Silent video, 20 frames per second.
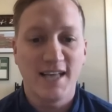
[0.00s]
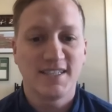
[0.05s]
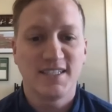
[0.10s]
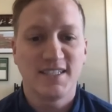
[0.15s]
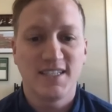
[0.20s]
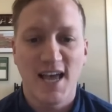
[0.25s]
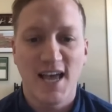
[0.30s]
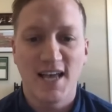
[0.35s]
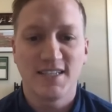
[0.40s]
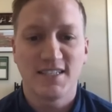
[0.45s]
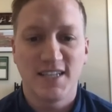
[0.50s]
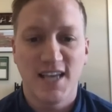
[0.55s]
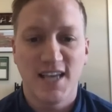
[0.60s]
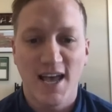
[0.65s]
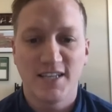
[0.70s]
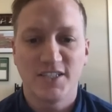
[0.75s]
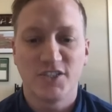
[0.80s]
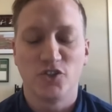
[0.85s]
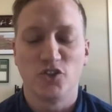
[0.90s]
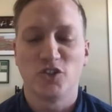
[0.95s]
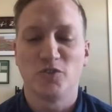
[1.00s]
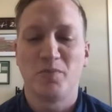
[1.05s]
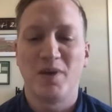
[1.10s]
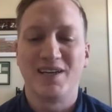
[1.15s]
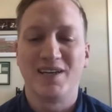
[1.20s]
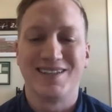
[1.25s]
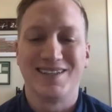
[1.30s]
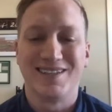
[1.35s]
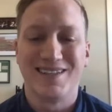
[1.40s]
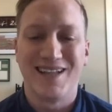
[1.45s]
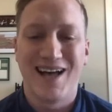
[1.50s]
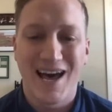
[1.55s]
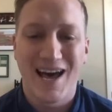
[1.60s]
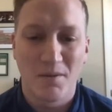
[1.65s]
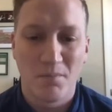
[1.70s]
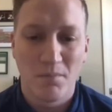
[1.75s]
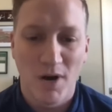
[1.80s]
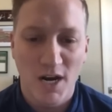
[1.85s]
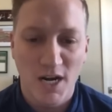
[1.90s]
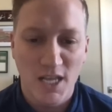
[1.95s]
test, test, test. You'll spend a
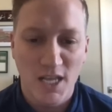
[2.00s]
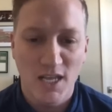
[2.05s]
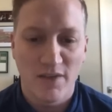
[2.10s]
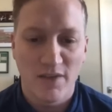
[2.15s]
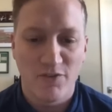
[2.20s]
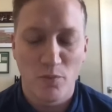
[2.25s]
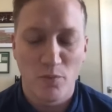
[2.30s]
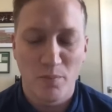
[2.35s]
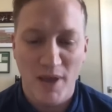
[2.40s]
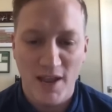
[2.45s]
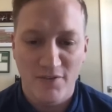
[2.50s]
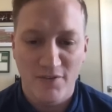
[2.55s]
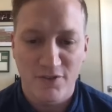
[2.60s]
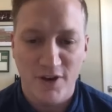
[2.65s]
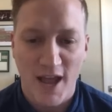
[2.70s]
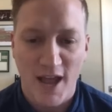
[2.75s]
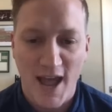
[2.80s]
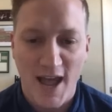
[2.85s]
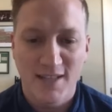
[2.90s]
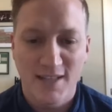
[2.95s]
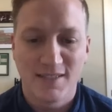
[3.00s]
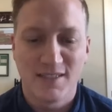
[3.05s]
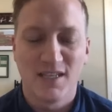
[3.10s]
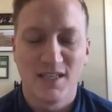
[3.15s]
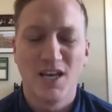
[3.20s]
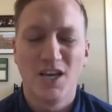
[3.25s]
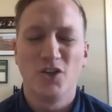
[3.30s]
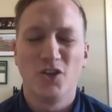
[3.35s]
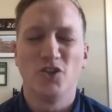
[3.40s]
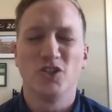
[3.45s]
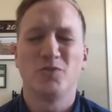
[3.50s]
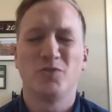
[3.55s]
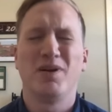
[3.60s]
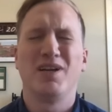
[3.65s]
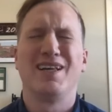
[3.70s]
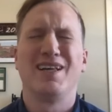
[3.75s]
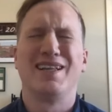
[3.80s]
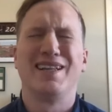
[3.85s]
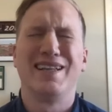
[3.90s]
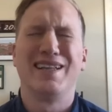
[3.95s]
lot of money if you pay for ads. You'll
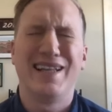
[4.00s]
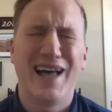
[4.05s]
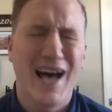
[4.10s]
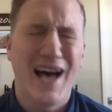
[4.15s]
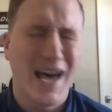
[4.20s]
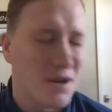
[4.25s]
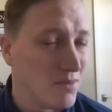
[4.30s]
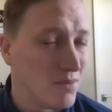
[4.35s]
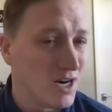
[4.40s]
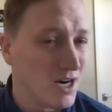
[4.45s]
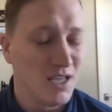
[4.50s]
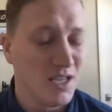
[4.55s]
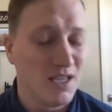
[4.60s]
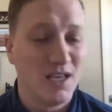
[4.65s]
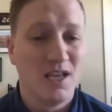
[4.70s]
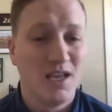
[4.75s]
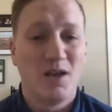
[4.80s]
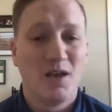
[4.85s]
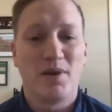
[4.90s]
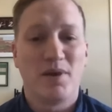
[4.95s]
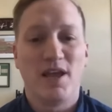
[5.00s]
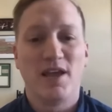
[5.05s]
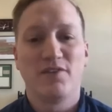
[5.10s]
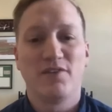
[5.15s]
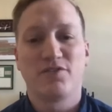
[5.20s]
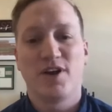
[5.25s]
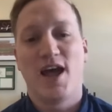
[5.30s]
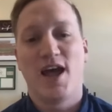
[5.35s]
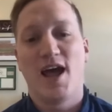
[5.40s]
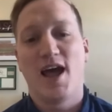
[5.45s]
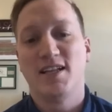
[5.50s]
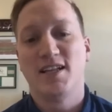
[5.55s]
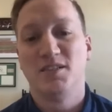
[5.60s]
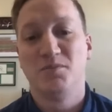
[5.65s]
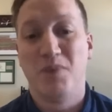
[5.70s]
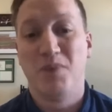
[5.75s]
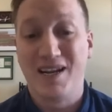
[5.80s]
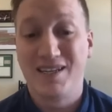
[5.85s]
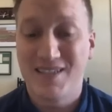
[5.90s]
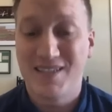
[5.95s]
spend a lot of money paying for
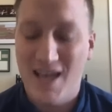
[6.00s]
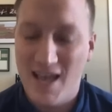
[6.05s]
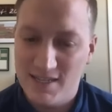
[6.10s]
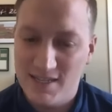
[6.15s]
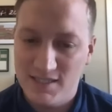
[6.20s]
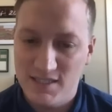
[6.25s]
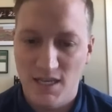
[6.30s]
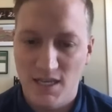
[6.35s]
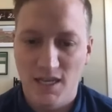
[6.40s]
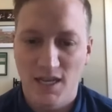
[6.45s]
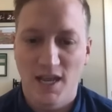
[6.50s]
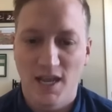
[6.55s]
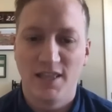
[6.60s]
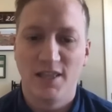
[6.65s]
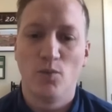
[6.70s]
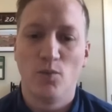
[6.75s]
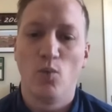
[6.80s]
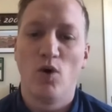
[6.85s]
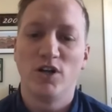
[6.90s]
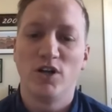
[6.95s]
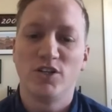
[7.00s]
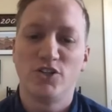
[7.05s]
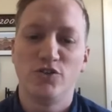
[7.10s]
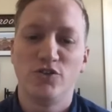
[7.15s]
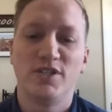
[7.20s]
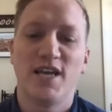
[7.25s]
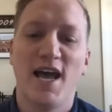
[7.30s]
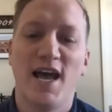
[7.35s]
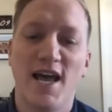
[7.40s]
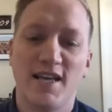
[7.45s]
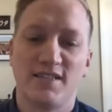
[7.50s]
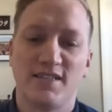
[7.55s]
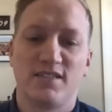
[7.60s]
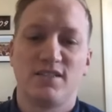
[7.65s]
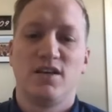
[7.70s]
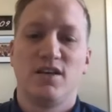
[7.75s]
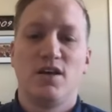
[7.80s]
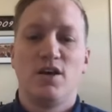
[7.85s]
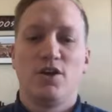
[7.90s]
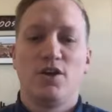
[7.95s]
ads by testing. And then once you
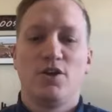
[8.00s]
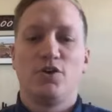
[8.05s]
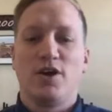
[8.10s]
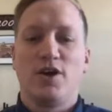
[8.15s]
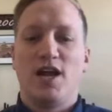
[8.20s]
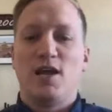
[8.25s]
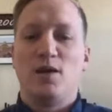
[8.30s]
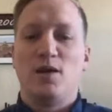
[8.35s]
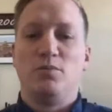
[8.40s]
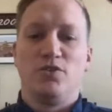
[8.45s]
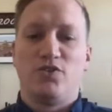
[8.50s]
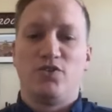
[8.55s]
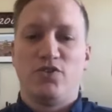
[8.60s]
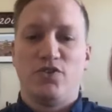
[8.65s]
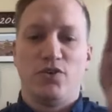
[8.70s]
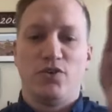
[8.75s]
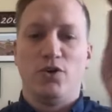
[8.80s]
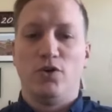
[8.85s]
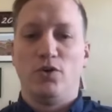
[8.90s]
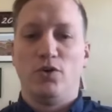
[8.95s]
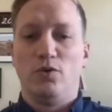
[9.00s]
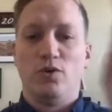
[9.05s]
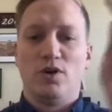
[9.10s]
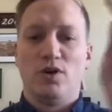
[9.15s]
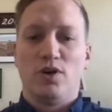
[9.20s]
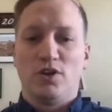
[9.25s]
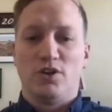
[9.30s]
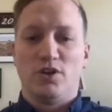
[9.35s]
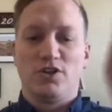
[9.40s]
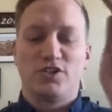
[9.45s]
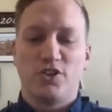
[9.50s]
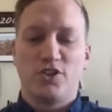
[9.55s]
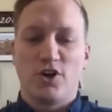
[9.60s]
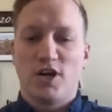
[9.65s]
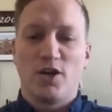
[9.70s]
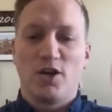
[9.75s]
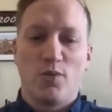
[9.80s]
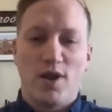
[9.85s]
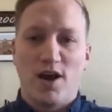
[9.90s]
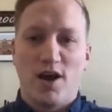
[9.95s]
test, you're able to, you're
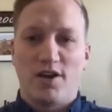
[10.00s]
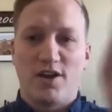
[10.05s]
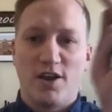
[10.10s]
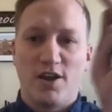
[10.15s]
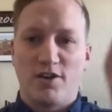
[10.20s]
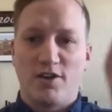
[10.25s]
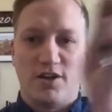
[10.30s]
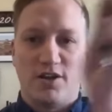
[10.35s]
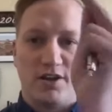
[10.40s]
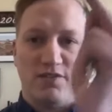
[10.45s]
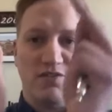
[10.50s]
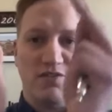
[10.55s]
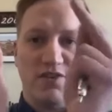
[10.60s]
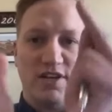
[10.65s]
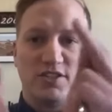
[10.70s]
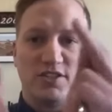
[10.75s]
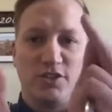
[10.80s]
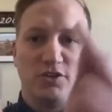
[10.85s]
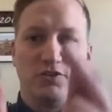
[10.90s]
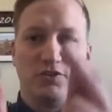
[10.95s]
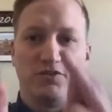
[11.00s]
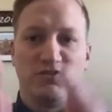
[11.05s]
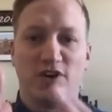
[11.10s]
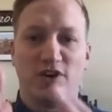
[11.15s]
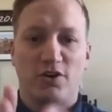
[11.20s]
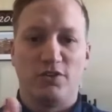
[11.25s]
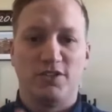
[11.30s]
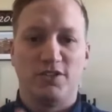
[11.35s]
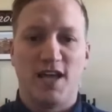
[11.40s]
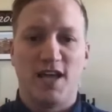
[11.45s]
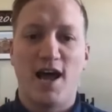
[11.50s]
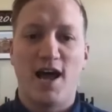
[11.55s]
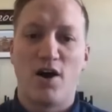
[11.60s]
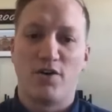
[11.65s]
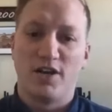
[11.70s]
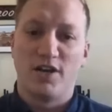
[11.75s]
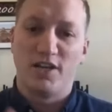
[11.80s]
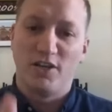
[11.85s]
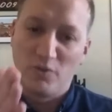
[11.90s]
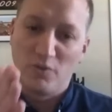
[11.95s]
starting way out here, then eventually you'll funnel
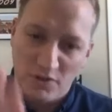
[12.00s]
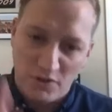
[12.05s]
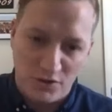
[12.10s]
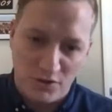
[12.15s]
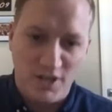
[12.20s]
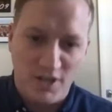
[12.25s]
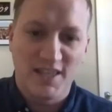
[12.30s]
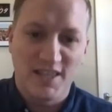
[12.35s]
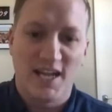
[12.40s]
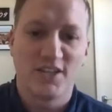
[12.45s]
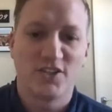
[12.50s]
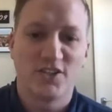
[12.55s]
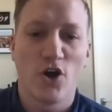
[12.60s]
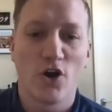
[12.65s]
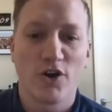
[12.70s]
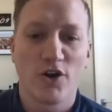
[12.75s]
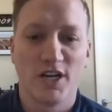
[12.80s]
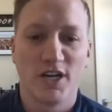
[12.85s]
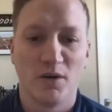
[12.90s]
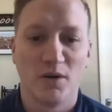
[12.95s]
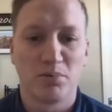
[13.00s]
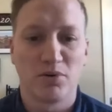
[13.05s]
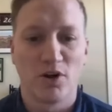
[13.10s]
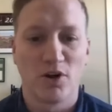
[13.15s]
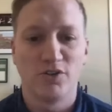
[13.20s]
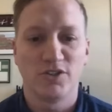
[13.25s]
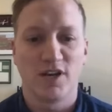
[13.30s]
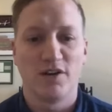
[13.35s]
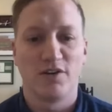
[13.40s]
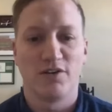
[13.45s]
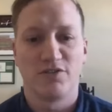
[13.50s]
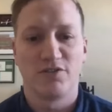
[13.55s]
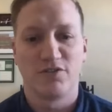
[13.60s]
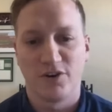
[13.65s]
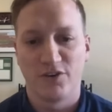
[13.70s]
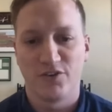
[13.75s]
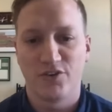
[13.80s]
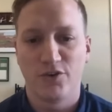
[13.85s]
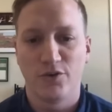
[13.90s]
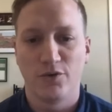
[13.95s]
down and you'll, you'll get that targeted approach I
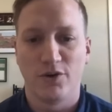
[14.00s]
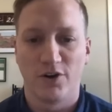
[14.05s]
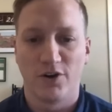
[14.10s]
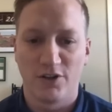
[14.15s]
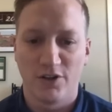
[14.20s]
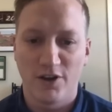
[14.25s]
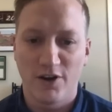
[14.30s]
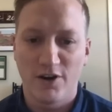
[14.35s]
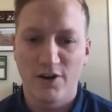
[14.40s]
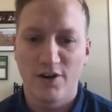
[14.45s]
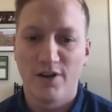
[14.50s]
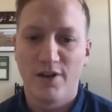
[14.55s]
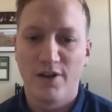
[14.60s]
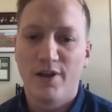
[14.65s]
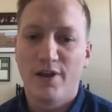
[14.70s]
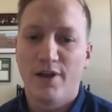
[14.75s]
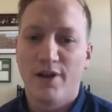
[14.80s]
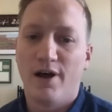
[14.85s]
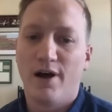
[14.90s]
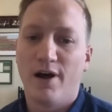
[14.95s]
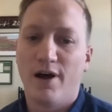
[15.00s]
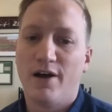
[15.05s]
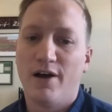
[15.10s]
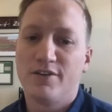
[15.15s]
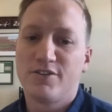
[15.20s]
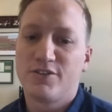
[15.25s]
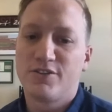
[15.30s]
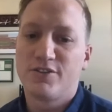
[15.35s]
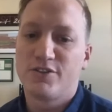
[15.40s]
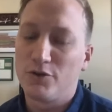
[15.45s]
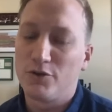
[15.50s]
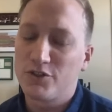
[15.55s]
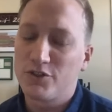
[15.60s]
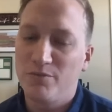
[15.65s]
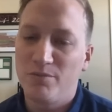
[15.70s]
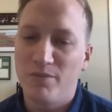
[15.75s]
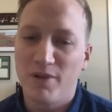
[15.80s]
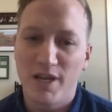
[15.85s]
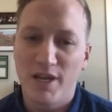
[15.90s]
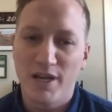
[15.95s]
referred to earlier. Uh,
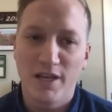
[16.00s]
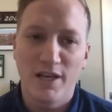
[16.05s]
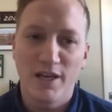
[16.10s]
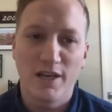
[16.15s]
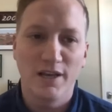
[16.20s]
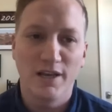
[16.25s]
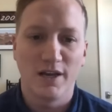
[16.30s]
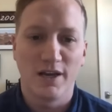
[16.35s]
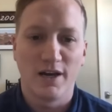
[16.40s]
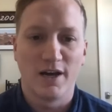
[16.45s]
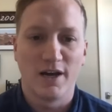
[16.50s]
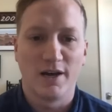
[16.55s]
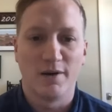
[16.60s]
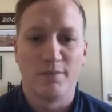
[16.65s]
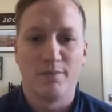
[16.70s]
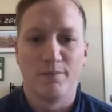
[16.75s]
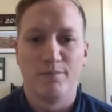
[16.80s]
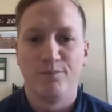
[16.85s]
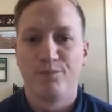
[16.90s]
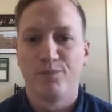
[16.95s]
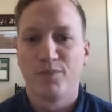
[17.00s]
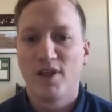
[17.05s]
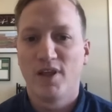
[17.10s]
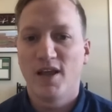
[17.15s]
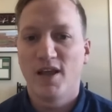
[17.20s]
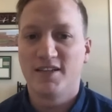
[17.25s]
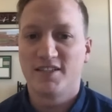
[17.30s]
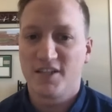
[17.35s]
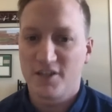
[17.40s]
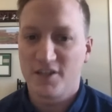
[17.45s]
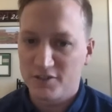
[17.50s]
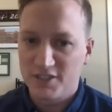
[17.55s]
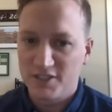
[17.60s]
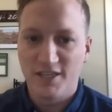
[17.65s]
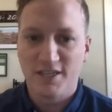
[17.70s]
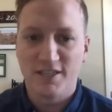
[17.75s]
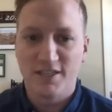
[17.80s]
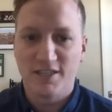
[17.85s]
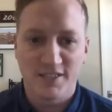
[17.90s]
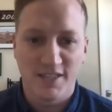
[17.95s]
social media, um, as
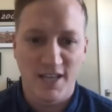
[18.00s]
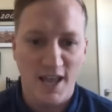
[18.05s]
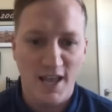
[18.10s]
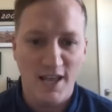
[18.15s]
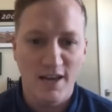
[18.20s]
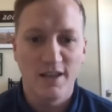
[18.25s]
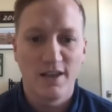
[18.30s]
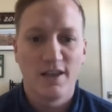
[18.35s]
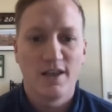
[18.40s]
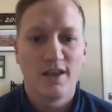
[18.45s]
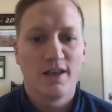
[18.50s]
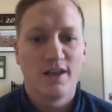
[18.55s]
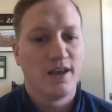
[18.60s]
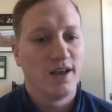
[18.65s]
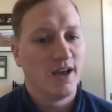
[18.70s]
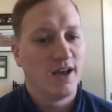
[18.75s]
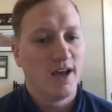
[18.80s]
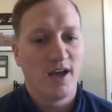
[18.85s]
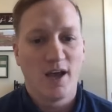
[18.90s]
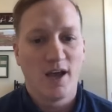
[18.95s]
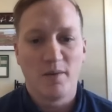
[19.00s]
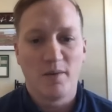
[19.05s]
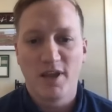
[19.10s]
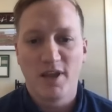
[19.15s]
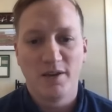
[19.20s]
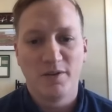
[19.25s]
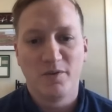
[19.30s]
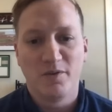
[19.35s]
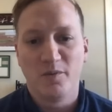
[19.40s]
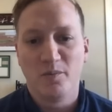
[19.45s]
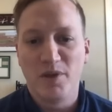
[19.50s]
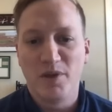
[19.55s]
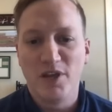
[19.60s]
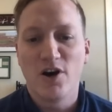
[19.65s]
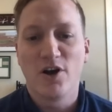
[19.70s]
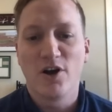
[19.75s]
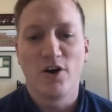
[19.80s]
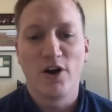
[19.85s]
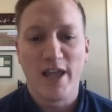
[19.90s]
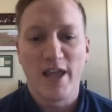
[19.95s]
Geraldina said, I mean,
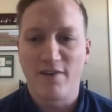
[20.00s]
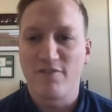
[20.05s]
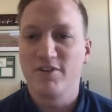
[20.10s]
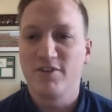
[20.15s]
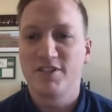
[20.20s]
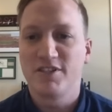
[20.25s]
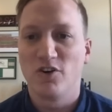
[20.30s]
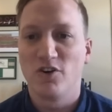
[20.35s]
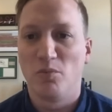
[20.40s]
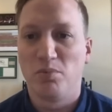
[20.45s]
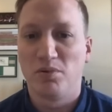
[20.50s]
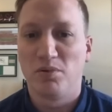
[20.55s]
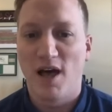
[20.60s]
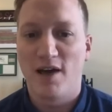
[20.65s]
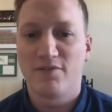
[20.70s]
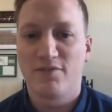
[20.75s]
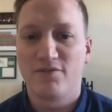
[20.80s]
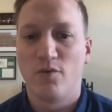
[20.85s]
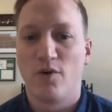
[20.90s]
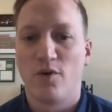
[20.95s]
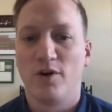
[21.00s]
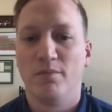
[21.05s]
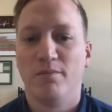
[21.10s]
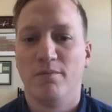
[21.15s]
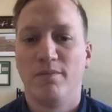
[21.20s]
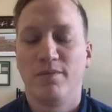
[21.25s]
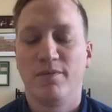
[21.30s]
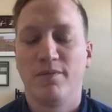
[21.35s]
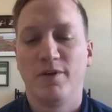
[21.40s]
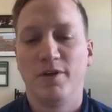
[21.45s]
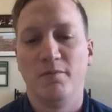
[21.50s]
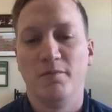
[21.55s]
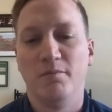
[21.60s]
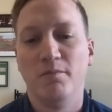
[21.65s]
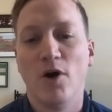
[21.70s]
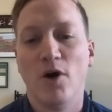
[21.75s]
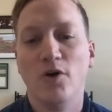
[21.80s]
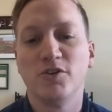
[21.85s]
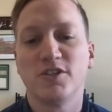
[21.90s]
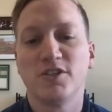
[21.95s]
be on every single platform
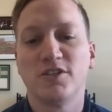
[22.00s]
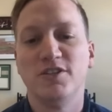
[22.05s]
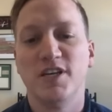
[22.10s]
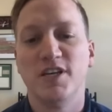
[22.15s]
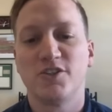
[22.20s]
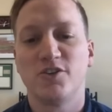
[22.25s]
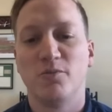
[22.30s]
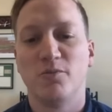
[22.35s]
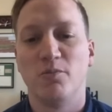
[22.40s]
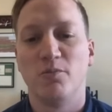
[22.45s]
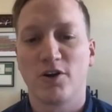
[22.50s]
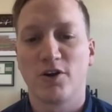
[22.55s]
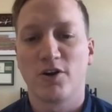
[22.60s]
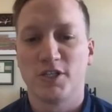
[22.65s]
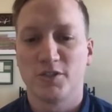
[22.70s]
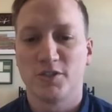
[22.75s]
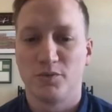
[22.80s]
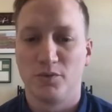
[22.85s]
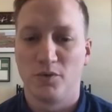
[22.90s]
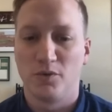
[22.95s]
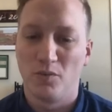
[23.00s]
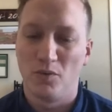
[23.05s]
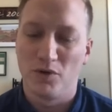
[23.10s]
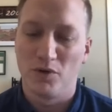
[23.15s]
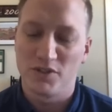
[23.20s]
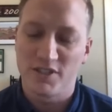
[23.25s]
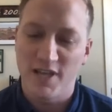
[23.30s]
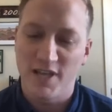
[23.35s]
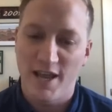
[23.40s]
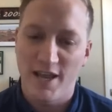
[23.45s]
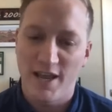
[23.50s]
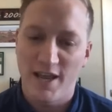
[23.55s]
most digital marketers will, will